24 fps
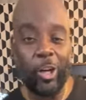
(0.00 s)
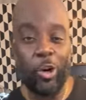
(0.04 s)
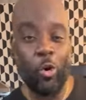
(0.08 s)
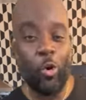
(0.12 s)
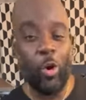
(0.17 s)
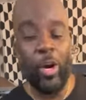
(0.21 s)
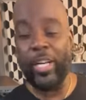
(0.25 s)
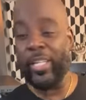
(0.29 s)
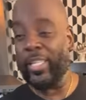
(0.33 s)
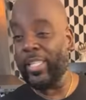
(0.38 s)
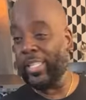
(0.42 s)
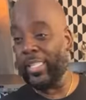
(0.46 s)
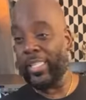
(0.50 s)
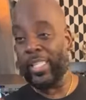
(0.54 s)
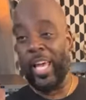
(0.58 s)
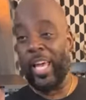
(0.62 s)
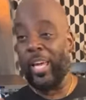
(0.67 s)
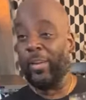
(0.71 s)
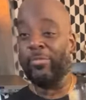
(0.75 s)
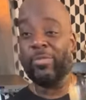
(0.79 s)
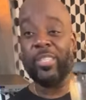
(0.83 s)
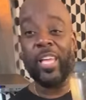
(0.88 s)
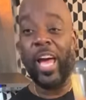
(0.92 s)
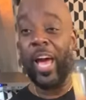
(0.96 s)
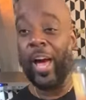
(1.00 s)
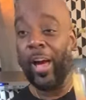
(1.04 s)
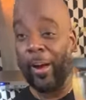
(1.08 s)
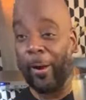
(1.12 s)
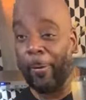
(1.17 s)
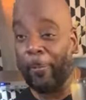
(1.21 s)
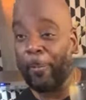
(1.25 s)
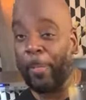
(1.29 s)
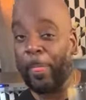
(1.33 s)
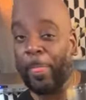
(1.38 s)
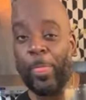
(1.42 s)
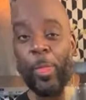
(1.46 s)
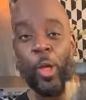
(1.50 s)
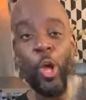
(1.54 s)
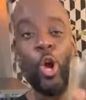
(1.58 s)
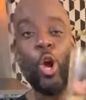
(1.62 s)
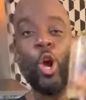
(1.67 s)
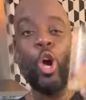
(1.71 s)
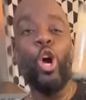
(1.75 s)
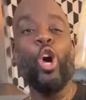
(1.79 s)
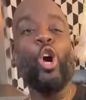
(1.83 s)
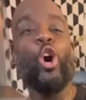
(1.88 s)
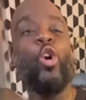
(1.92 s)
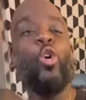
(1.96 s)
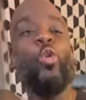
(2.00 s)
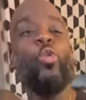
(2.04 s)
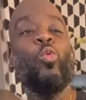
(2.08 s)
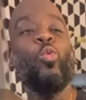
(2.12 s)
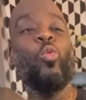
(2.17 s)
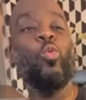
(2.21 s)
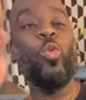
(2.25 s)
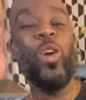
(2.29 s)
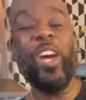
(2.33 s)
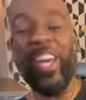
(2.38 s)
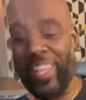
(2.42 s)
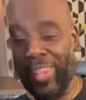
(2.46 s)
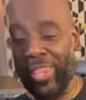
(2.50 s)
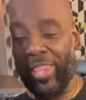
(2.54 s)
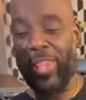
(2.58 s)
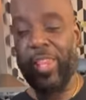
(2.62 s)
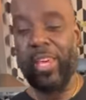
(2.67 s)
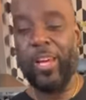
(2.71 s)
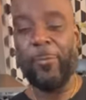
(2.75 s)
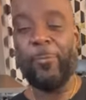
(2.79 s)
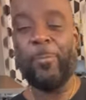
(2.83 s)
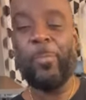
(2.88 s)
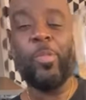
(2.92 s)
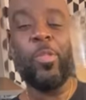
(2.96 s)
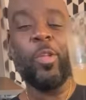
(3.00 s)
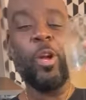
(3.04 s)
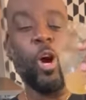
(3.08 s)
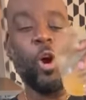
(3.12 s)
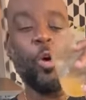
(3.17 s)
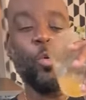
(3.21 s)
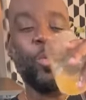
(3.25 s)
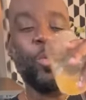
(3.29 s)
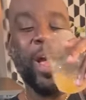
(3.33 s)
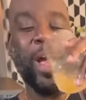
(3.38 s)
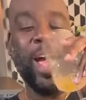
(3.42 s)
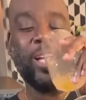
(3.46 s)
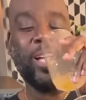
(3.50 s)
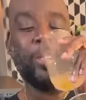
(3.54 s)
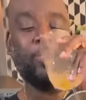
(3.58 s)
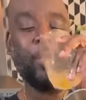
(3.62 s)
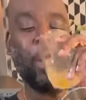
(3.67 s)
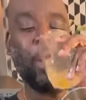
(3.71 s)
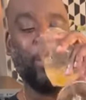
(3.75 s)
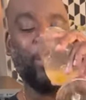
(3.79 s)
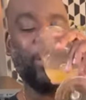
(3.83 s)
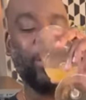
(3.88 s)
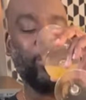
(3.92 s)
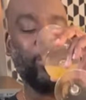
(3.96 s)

going at the same time with a raspberry